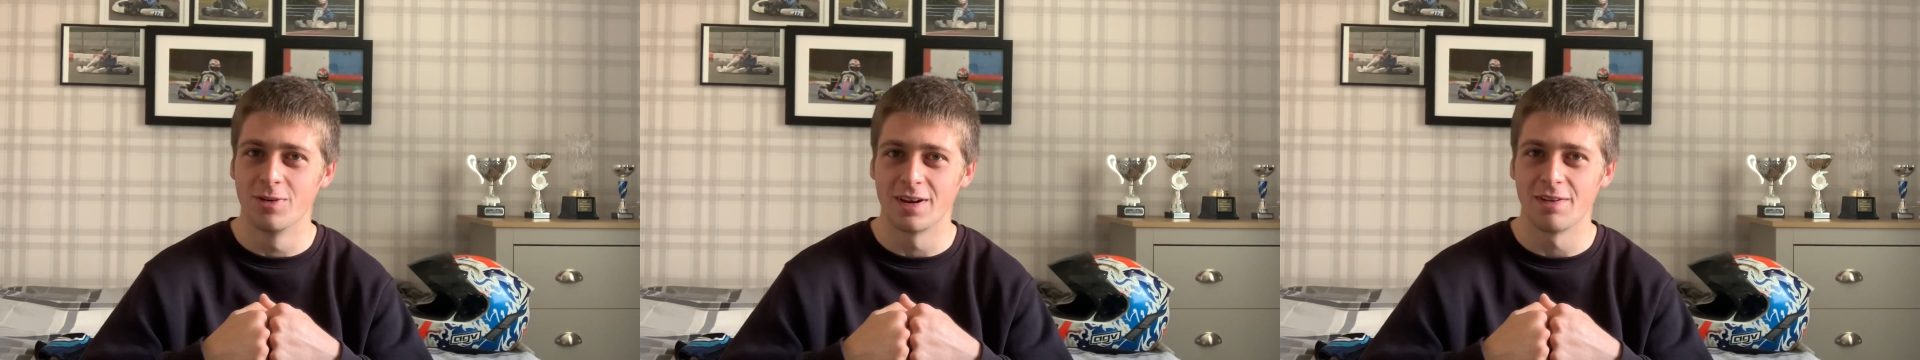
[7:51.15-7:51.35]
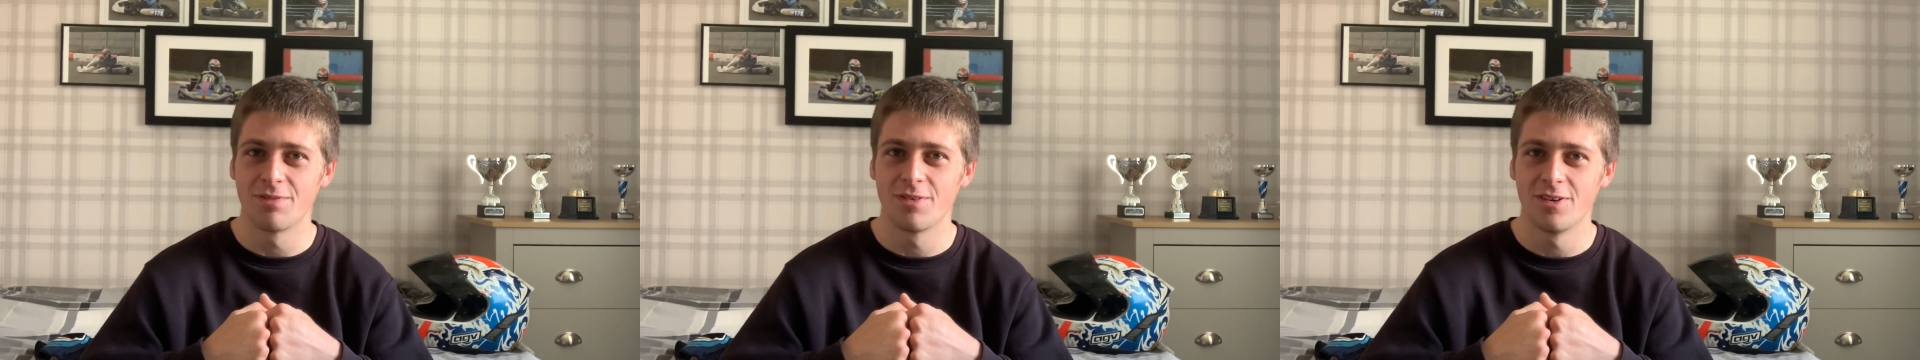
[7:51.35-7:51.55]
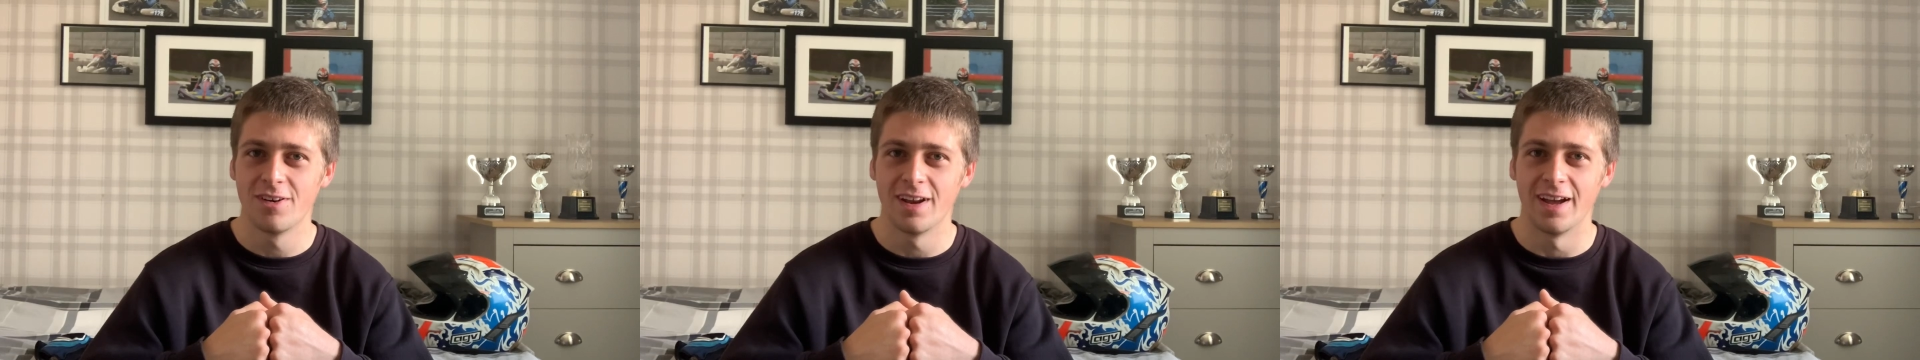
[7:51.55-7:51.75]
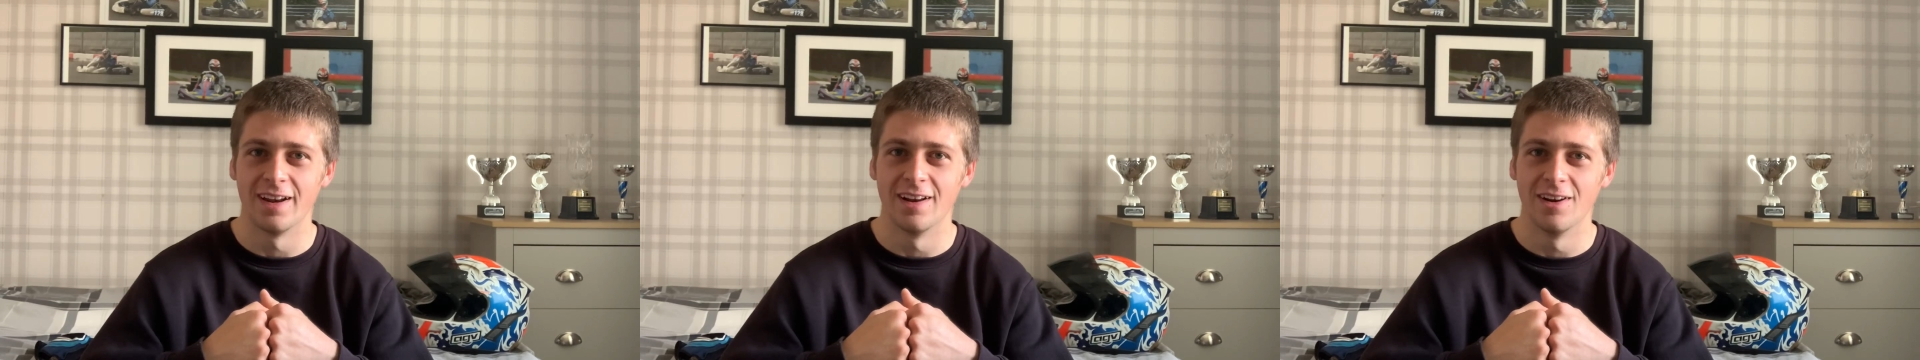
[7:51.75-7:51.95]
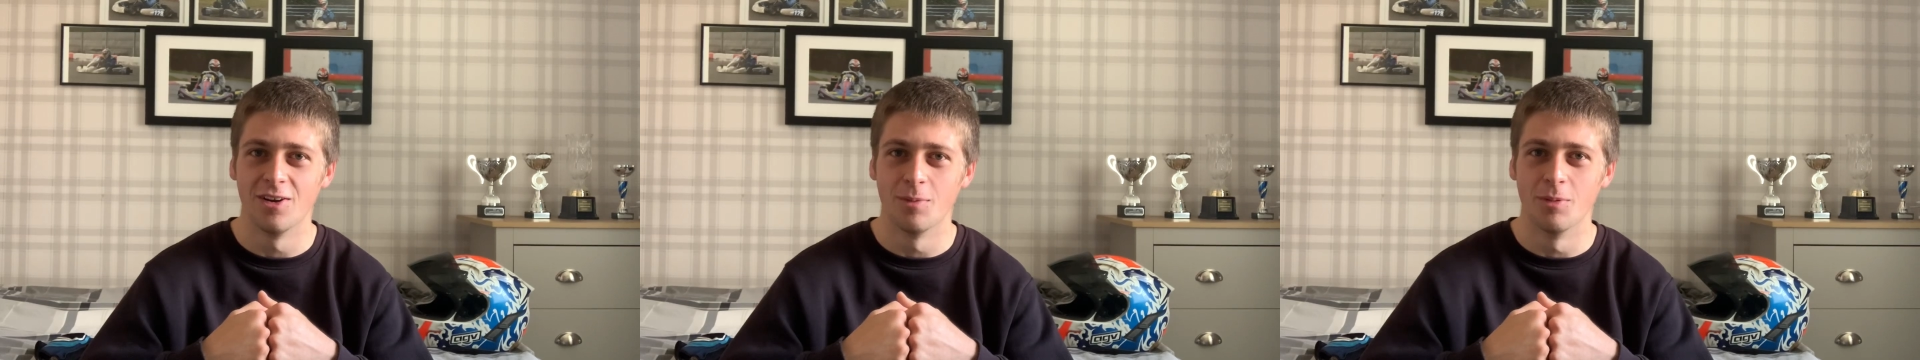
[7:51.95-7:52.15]
different and
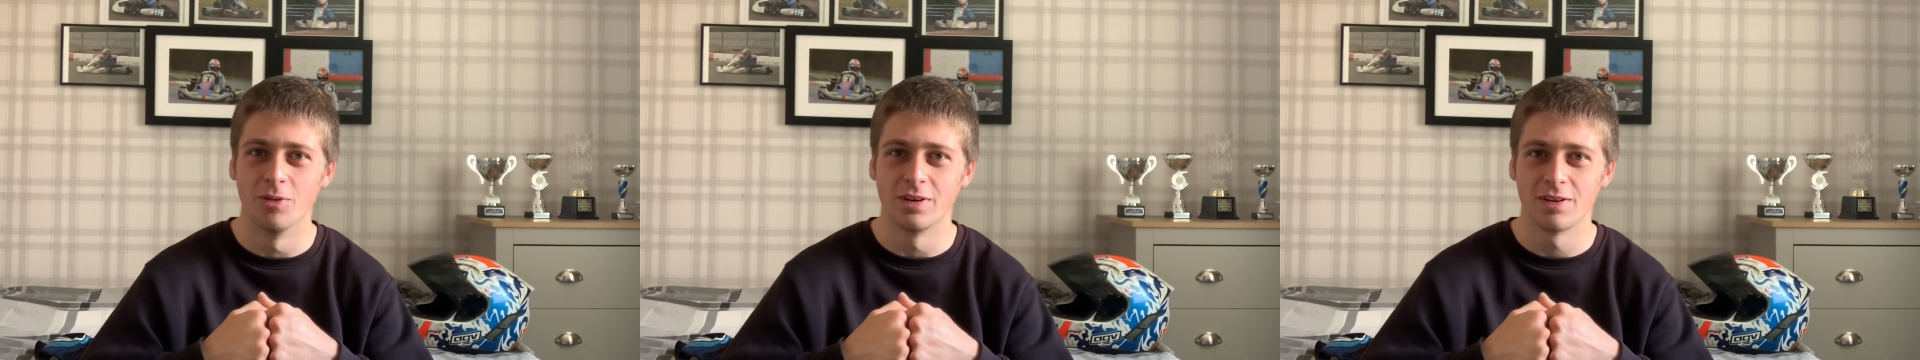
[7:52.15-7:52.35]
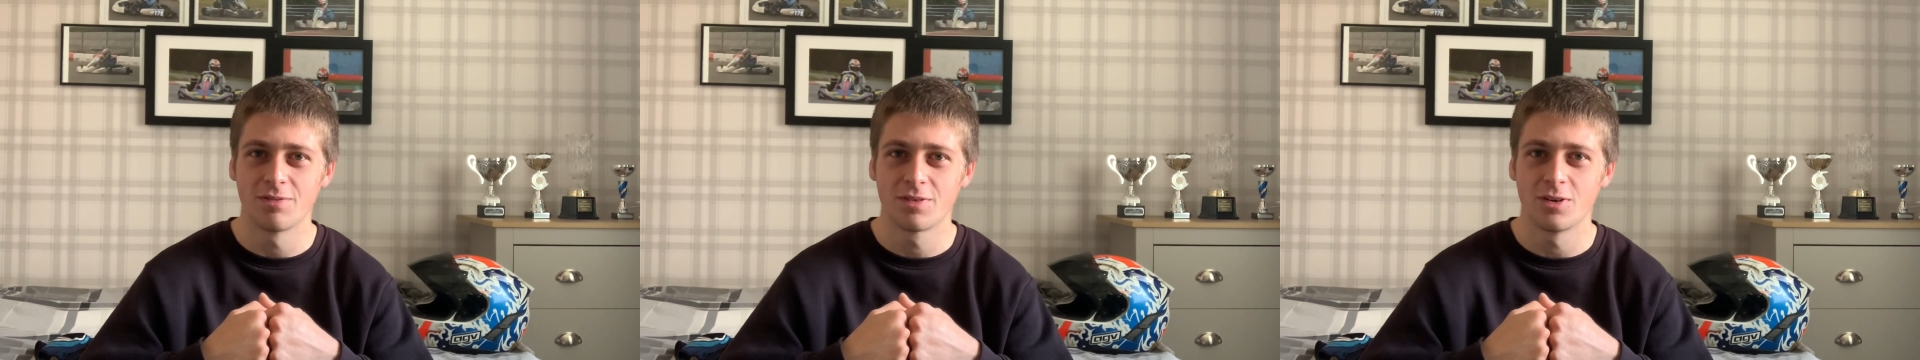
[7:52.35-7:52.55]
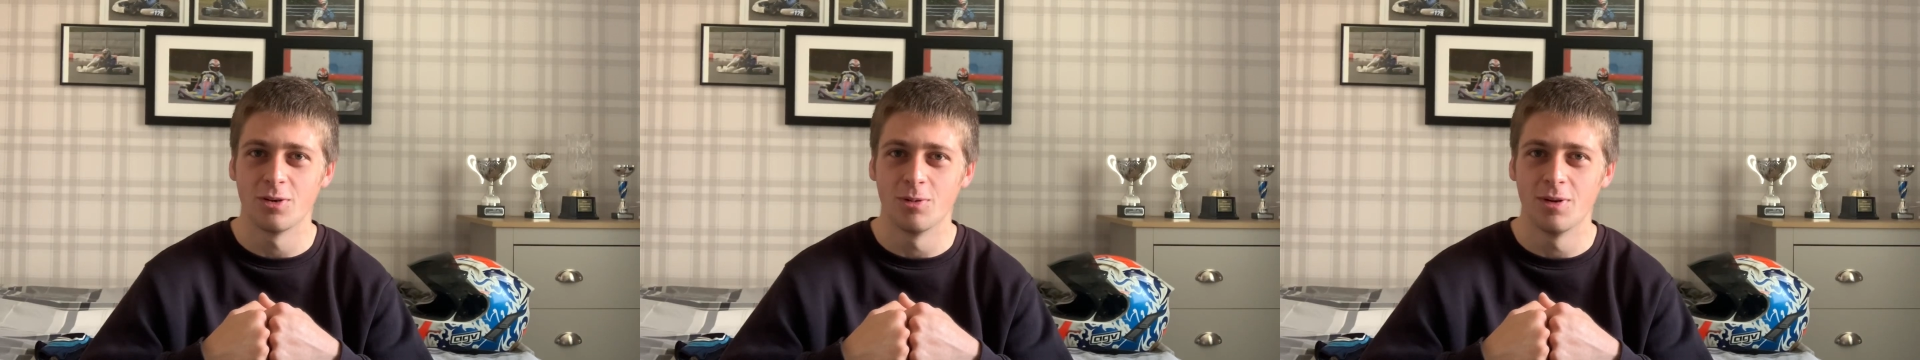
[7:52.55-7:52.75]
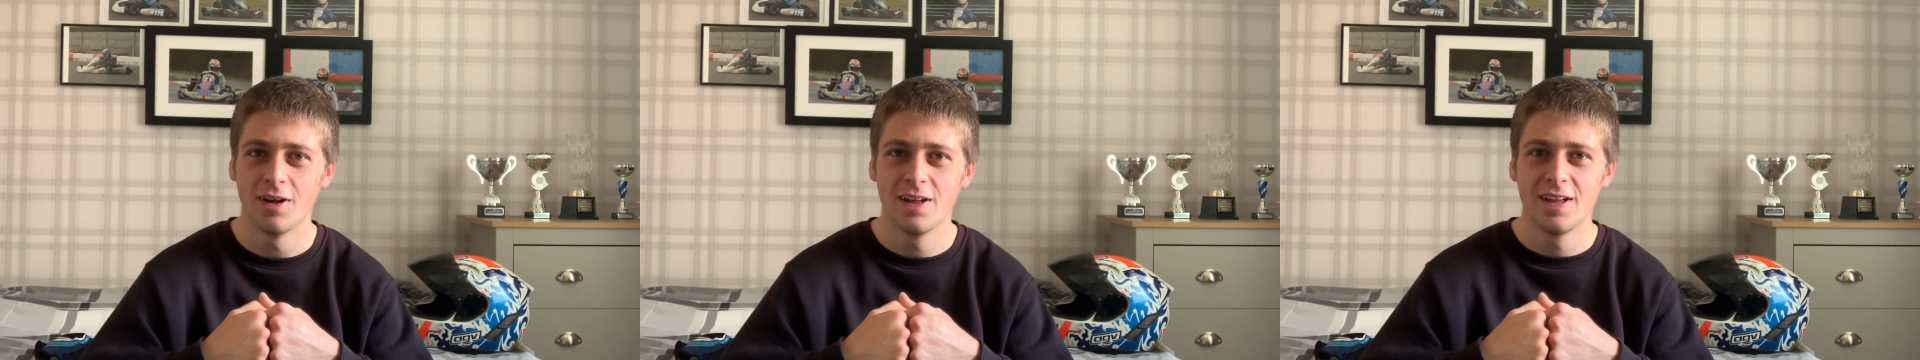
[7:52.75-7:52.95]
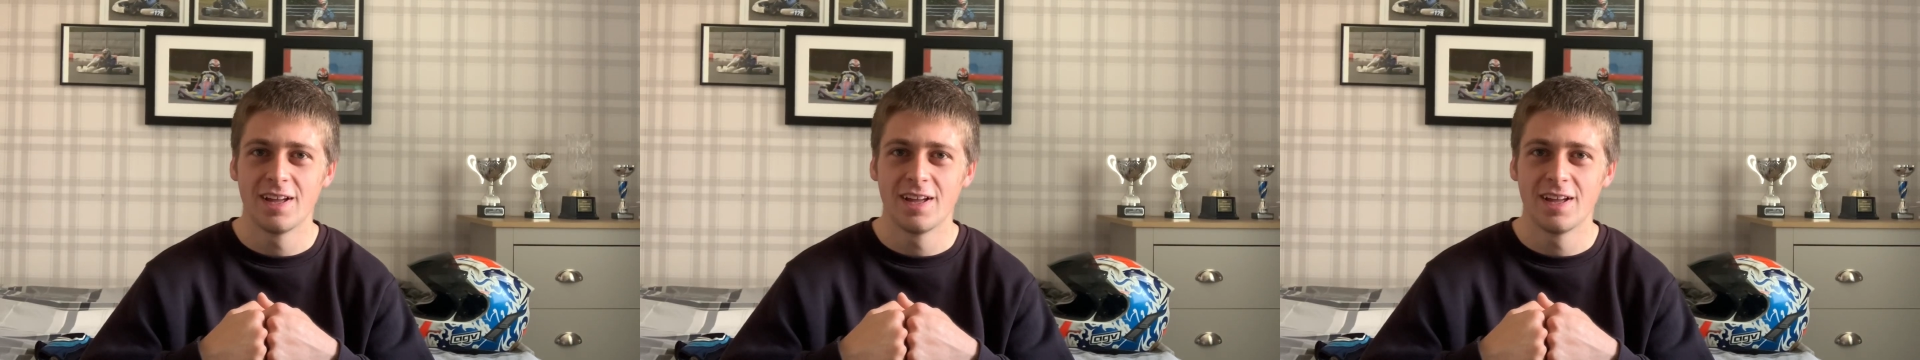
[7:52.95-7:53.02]
a lot more difficult